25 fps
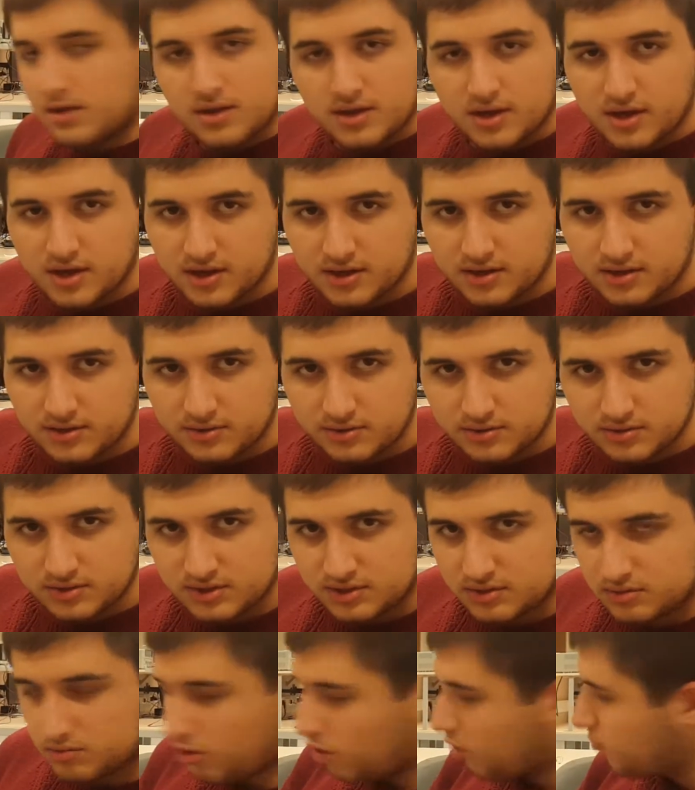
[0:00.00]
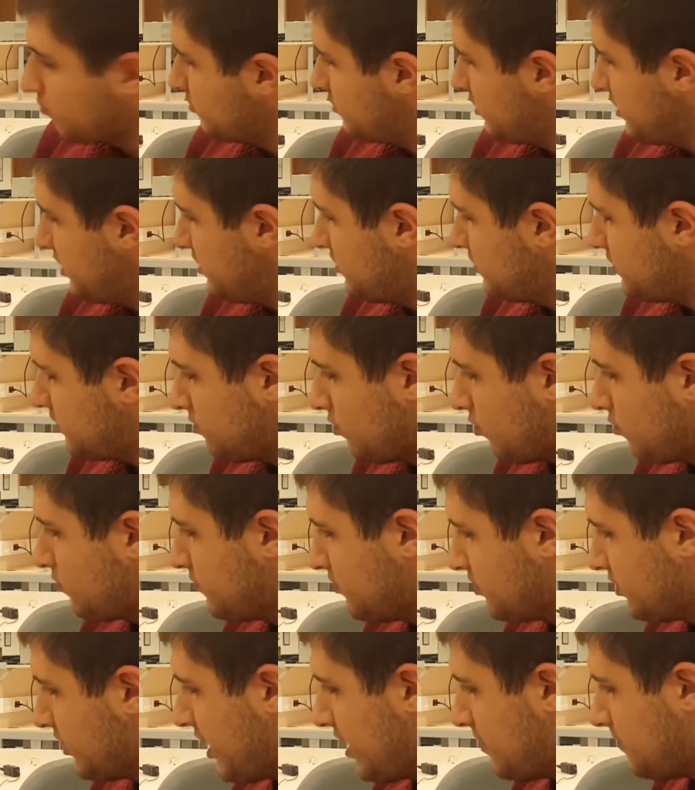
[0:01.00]
In the
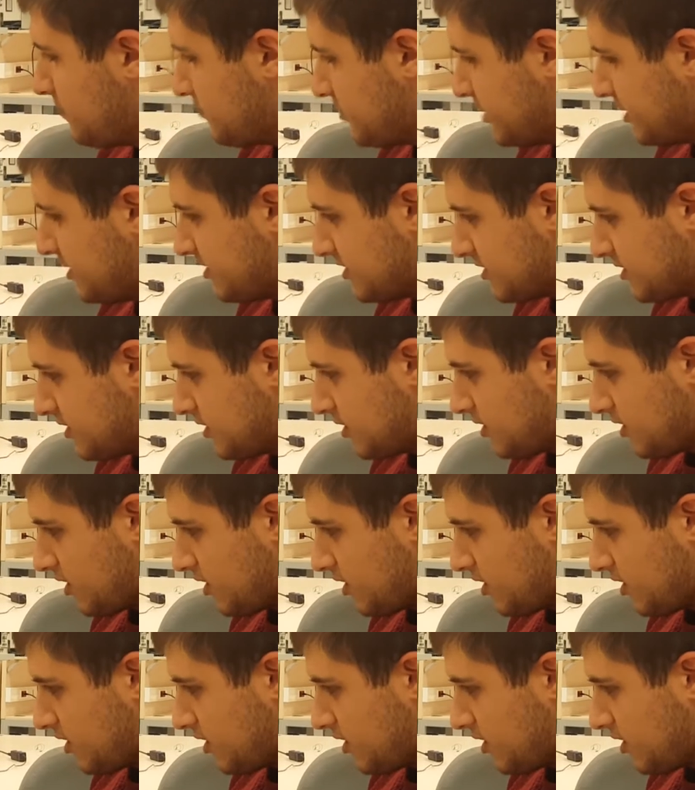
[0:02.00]
normal game Risk,